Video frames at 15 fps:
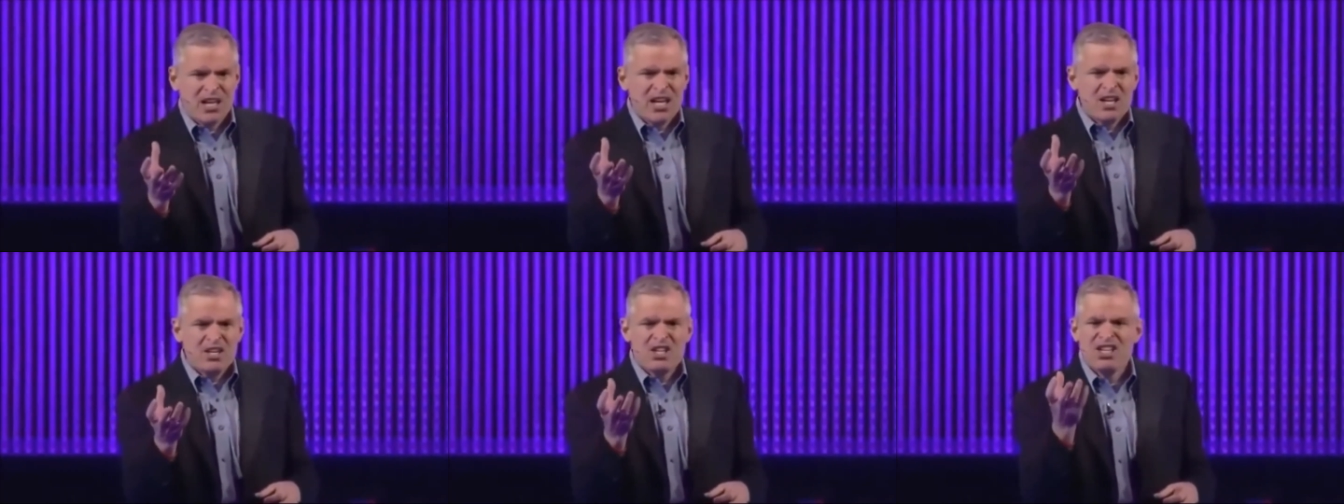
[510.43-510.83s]

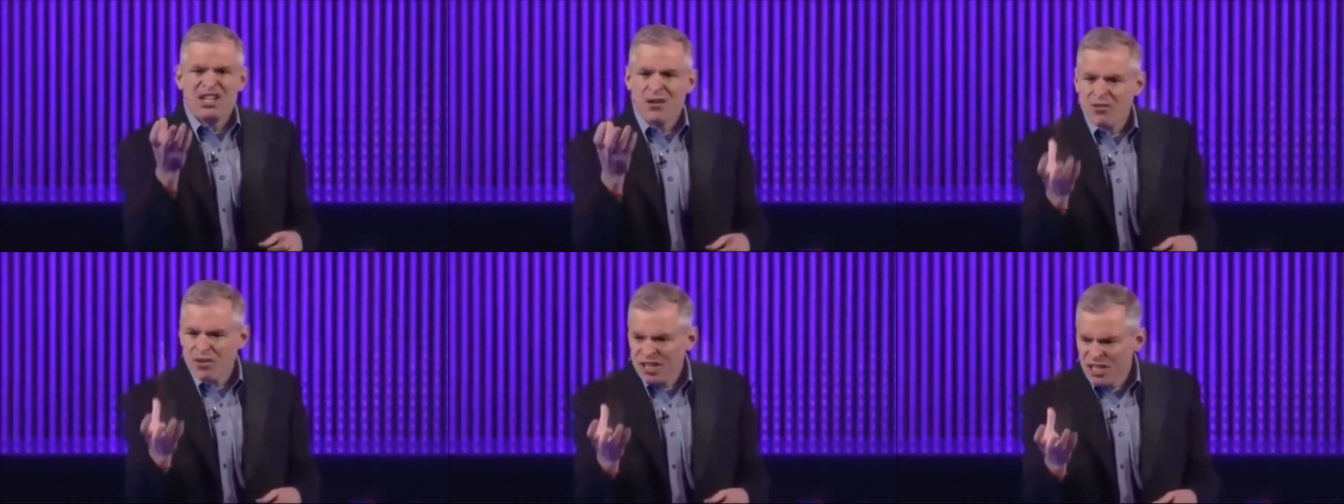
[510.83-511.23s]
she
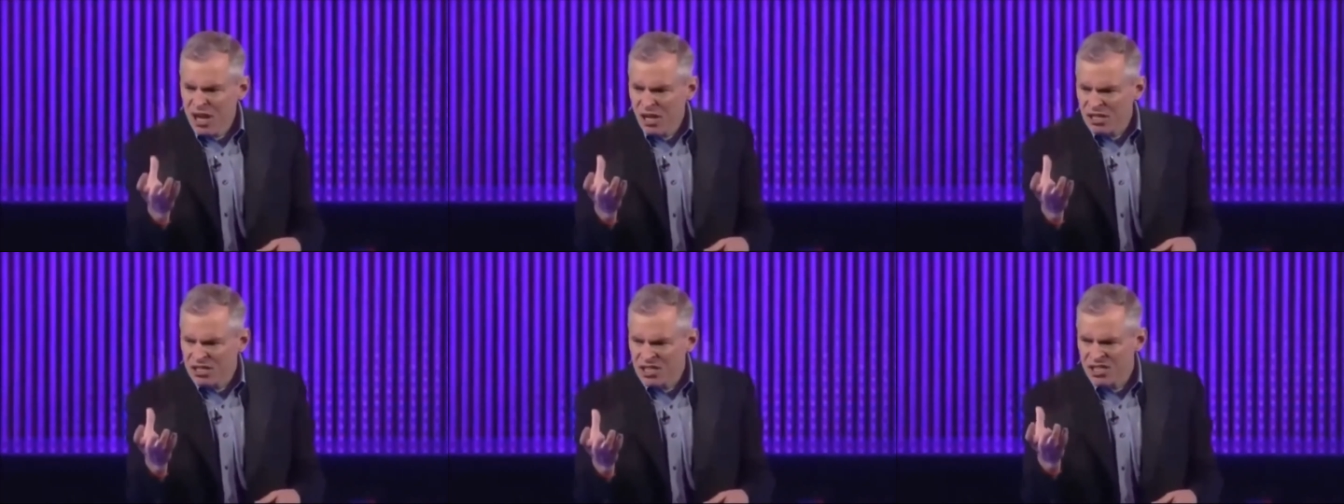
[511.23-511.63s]
never
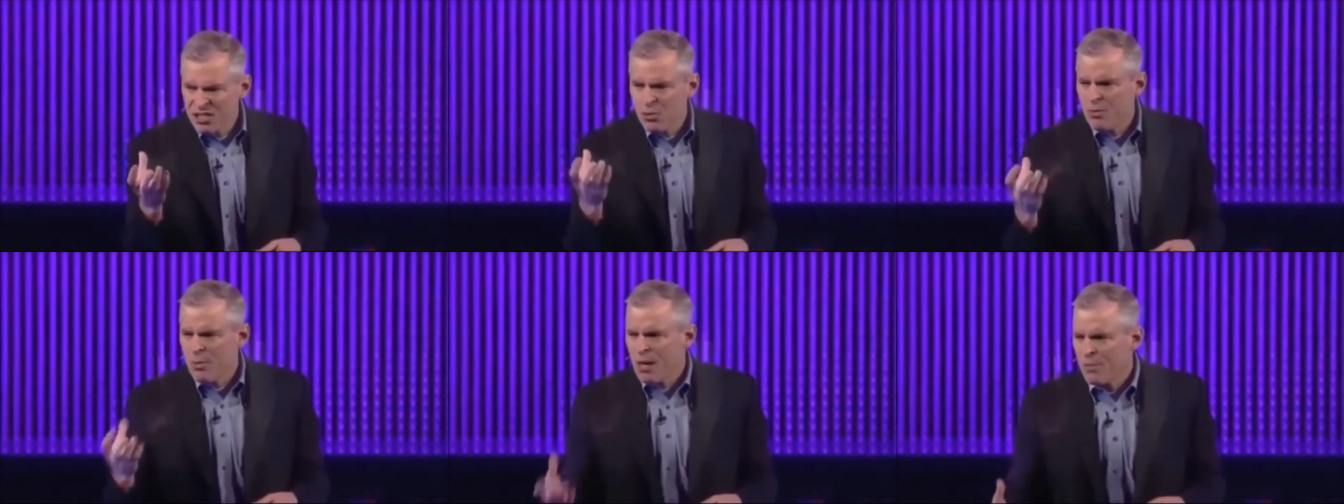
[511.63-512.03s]
acknowledges that
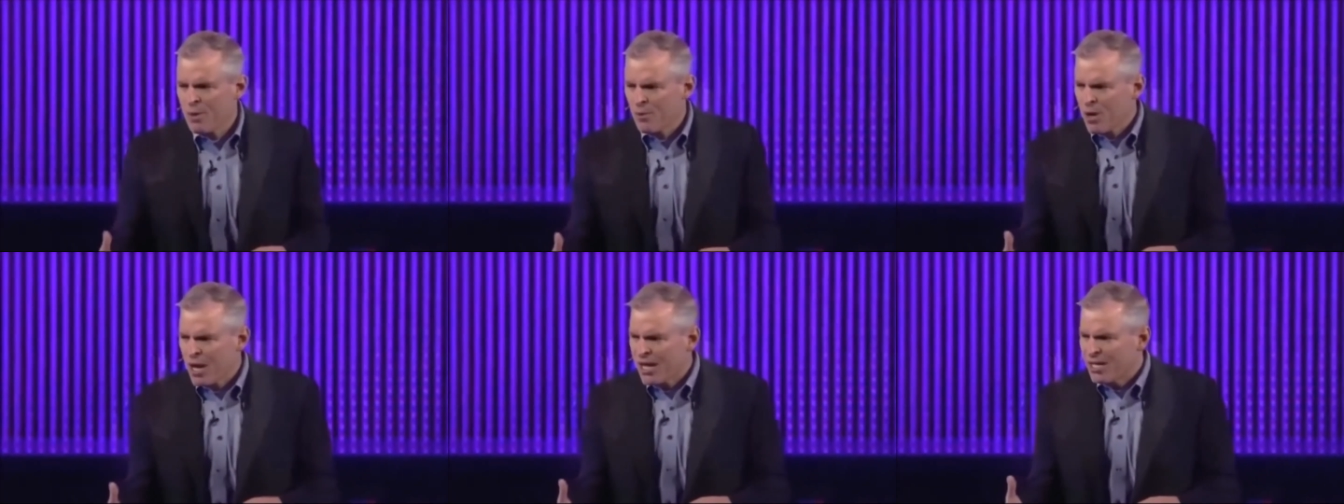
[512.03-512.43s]
we might be
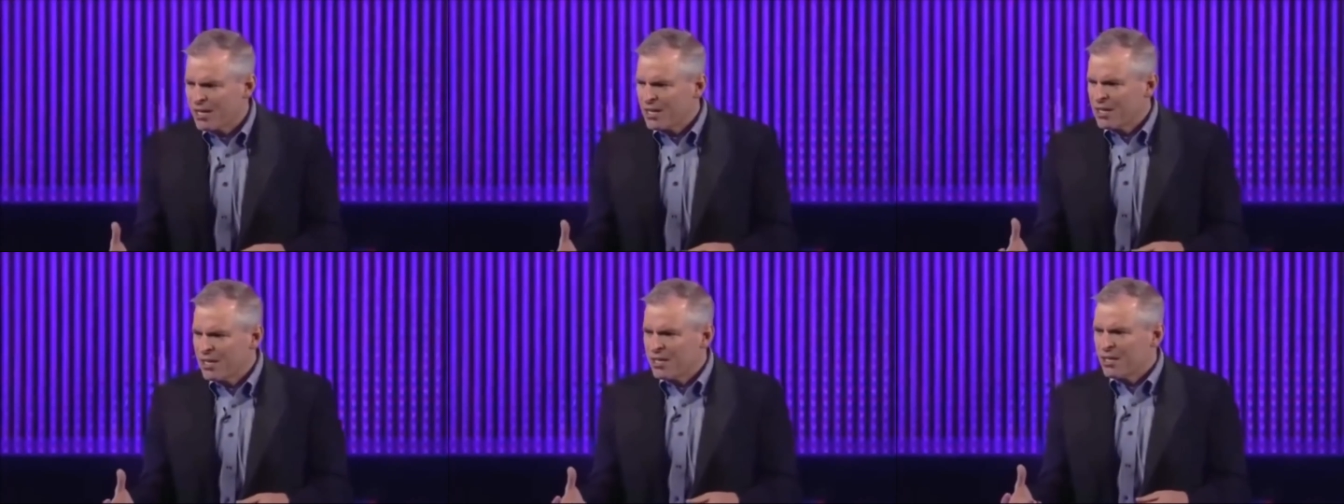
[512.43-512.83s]
right.
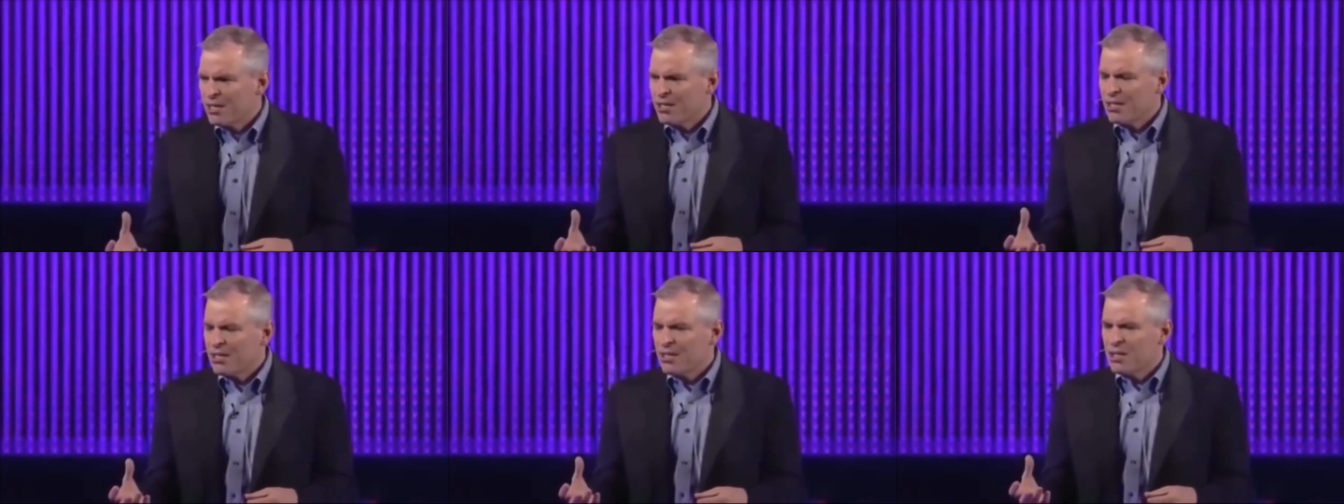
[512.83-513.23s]

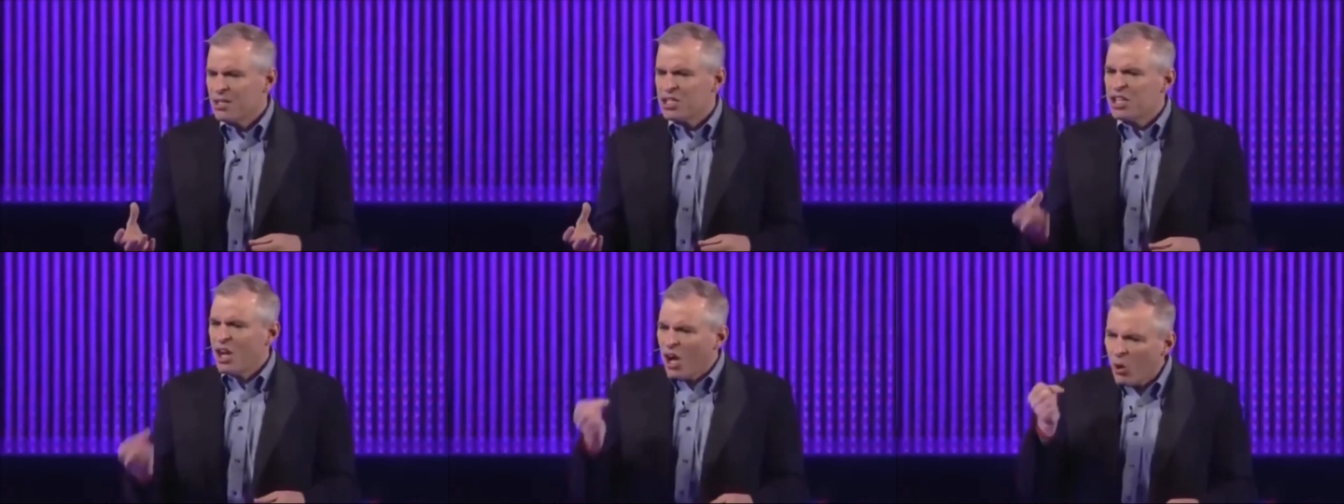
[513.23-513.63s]

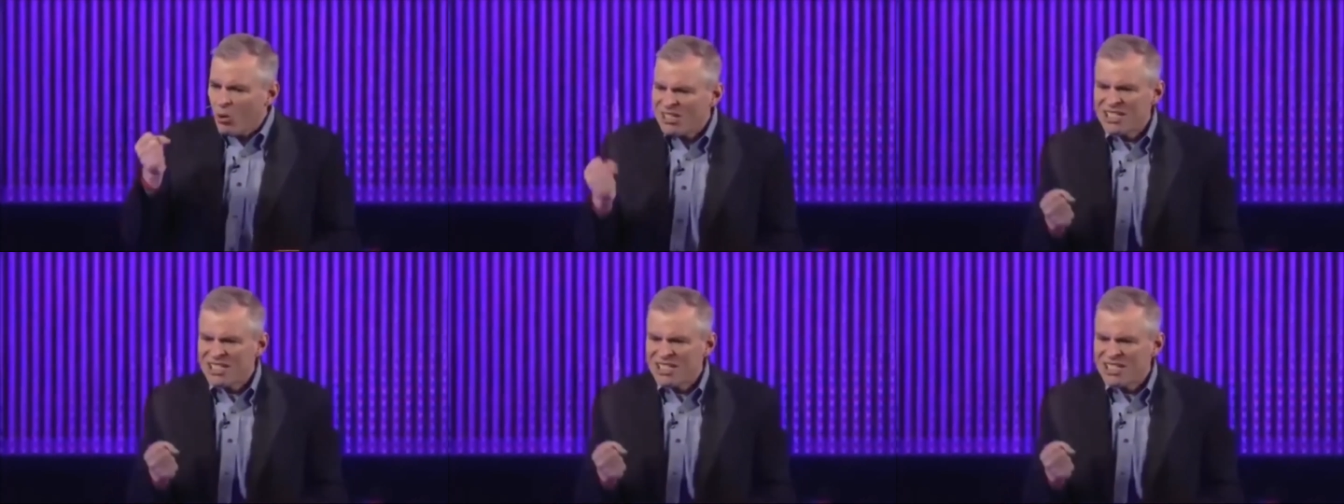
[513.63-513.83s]
She always